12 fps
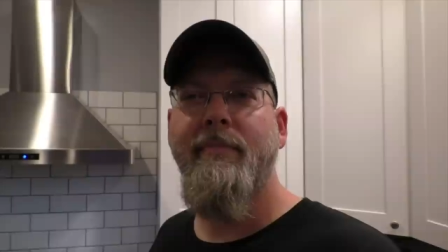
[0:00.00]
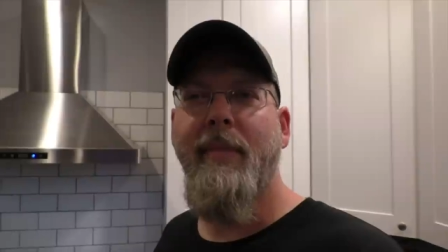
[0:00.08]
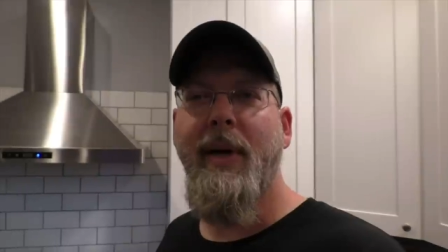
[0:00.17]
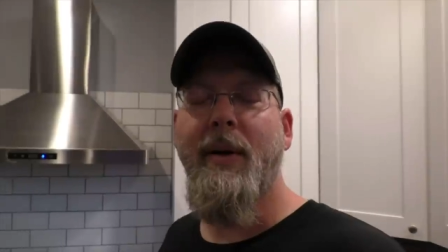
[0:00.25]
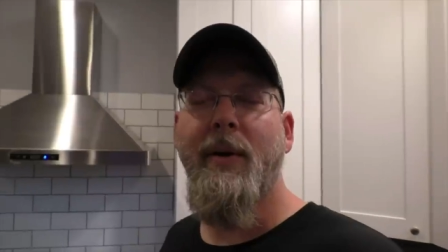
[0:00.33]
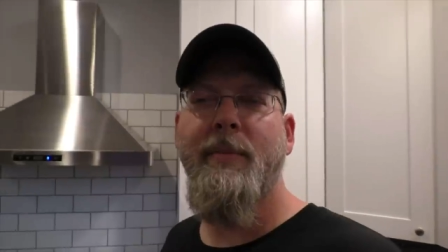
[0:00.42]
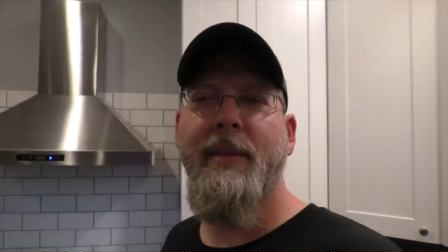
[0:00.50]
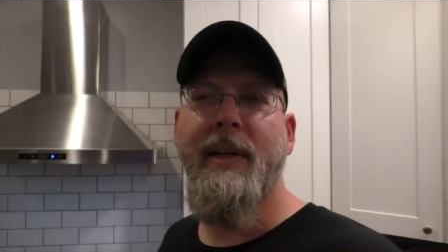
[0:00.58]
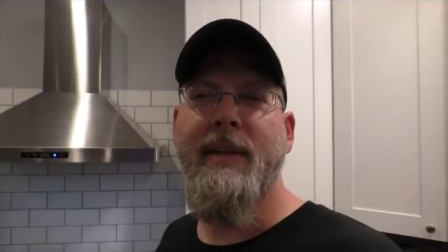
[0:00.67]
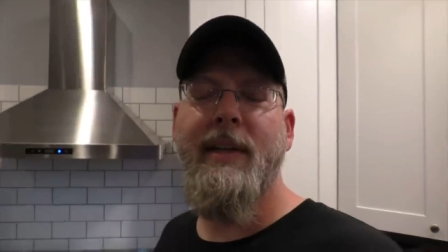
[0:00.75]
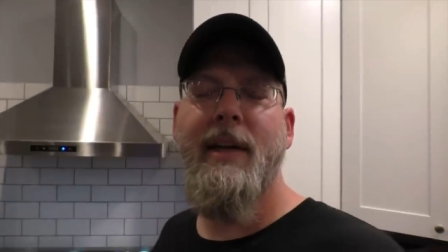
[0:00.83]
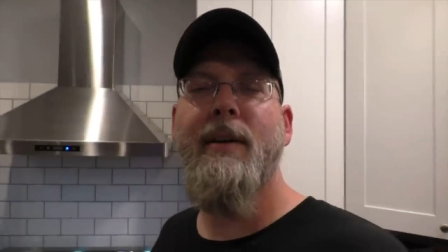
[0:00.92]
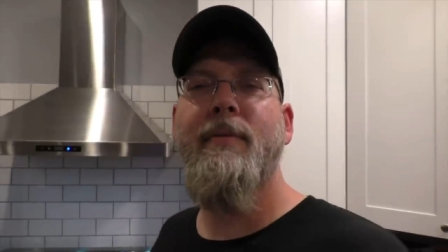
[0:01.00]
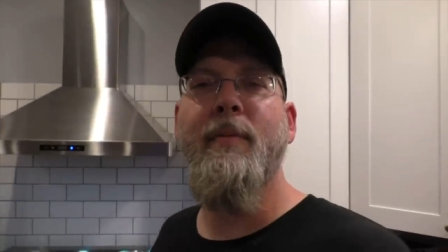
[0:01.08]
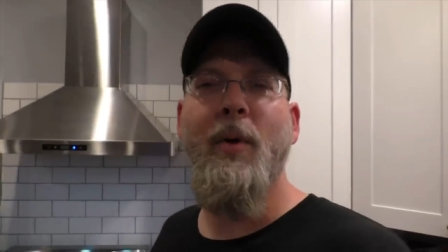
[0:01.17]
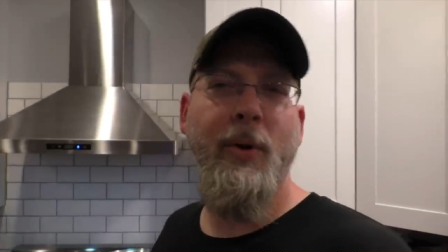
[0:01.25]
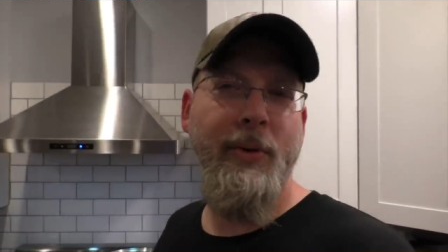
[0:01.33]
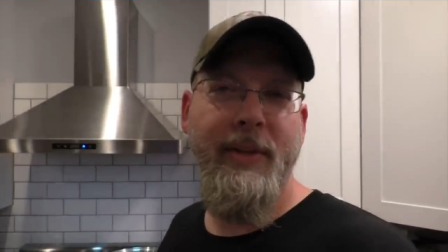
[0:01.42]
My arm's getting tired
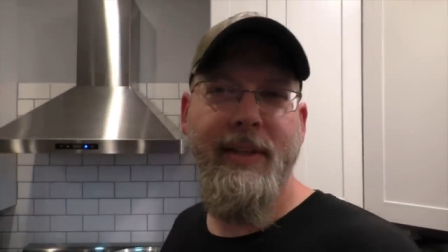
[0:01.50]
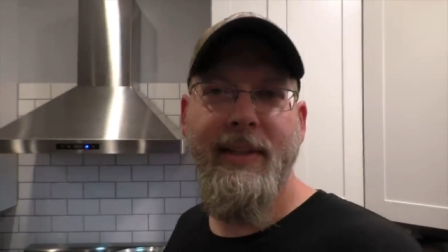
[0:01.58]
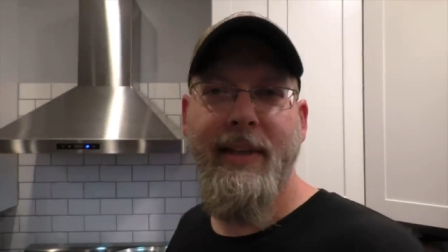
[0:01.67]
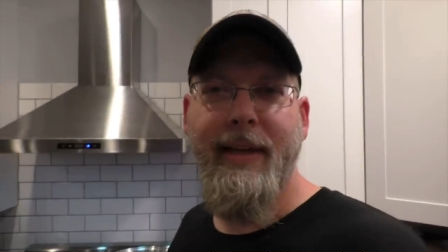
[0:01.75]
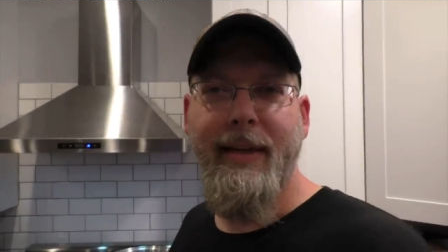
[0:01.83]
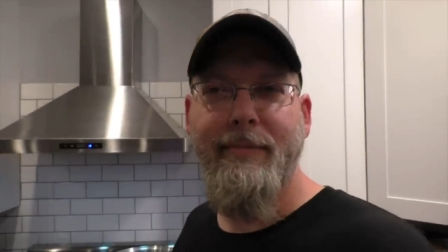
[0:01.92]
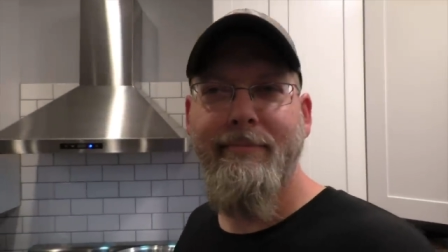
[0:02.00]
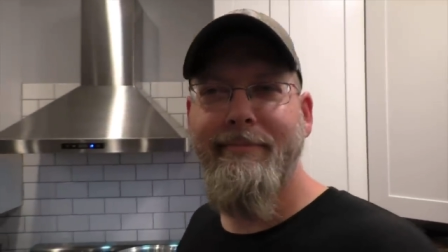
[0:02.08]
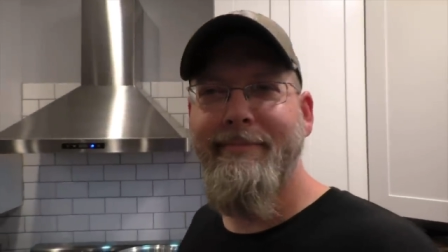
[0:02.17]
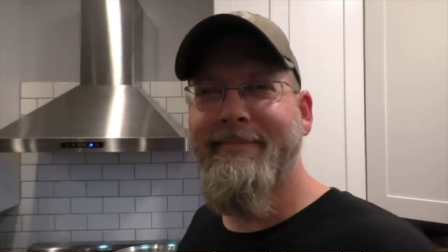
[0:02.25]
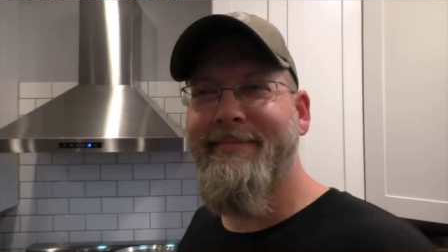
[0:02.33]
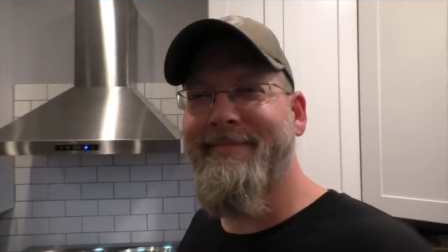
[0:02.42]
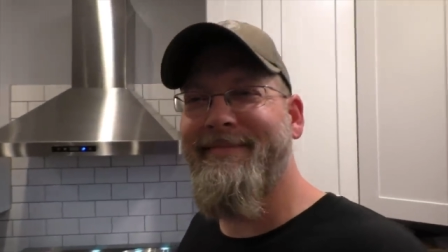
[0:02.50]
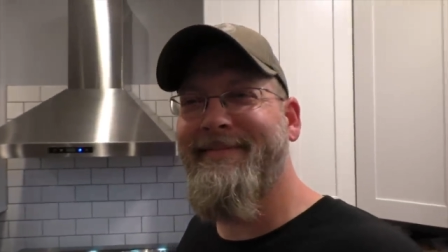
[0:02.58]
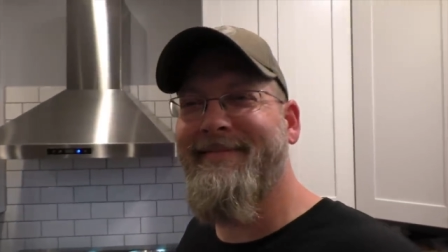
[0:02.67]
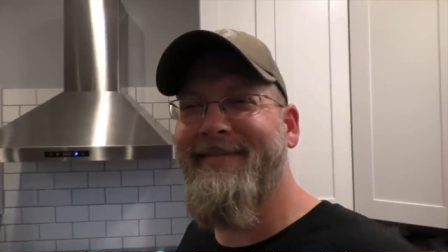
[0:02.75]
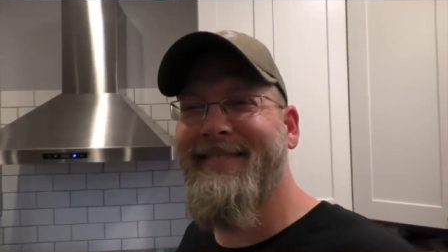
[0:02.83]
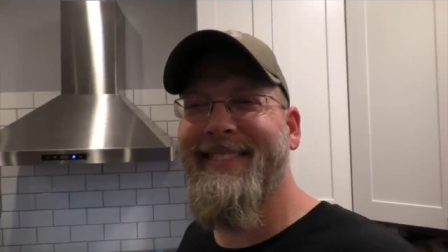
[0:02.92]
from holding this thing.
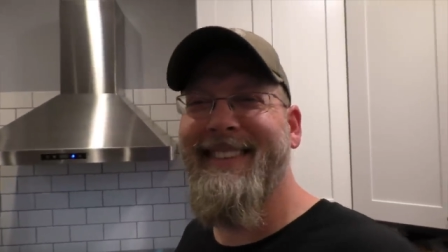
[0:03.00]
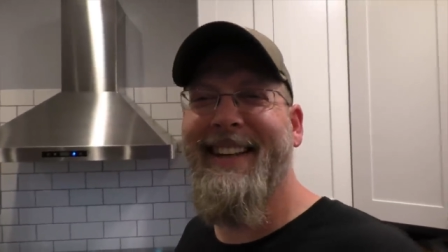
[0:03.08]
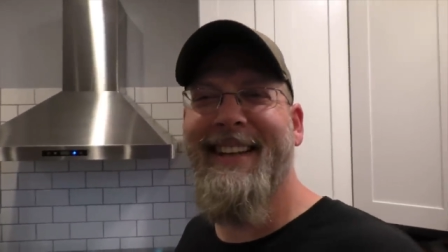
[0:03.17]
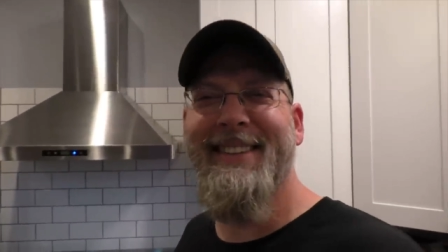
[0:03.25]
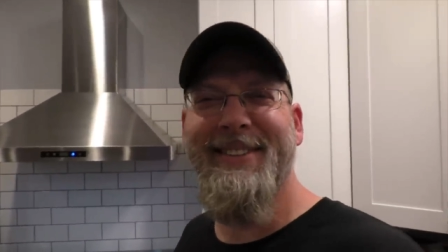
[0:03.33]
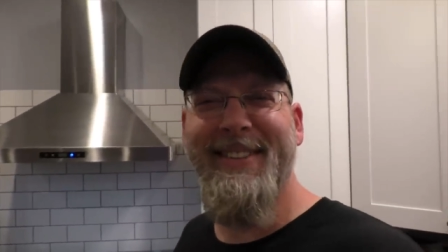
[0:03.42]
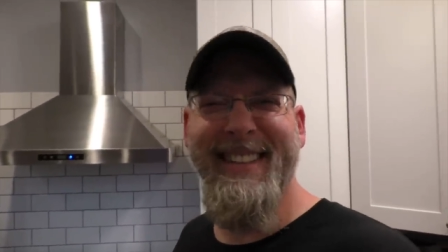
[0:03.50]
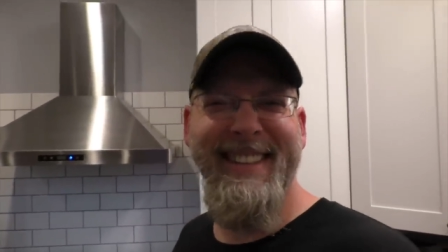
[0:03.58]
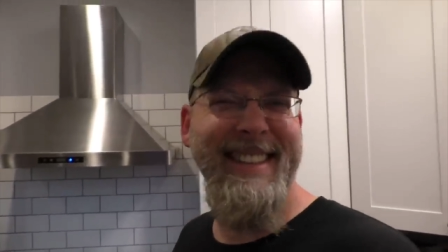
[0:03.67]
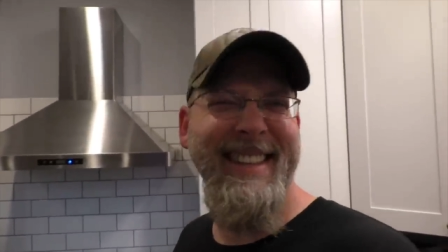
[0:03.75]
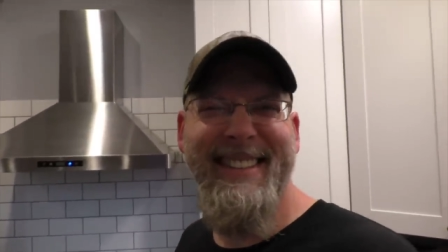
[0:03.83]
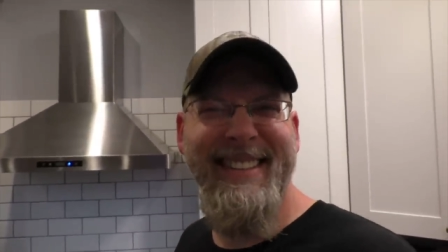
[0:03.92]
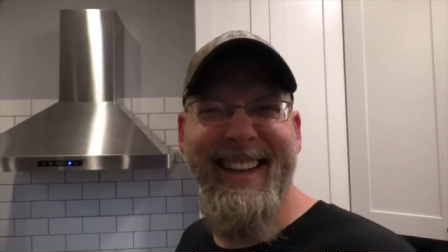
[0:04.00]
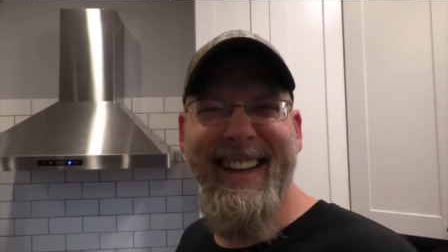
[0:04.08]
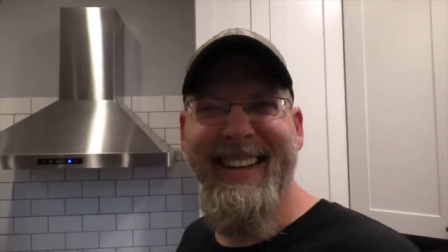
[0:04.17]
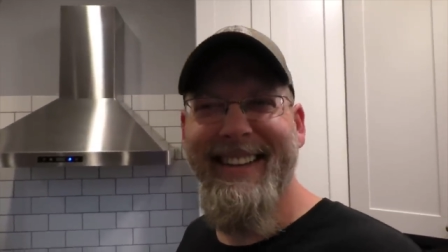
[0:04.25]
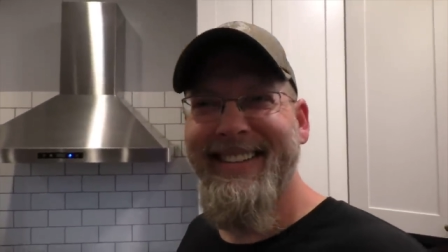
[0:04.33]
That's what she said.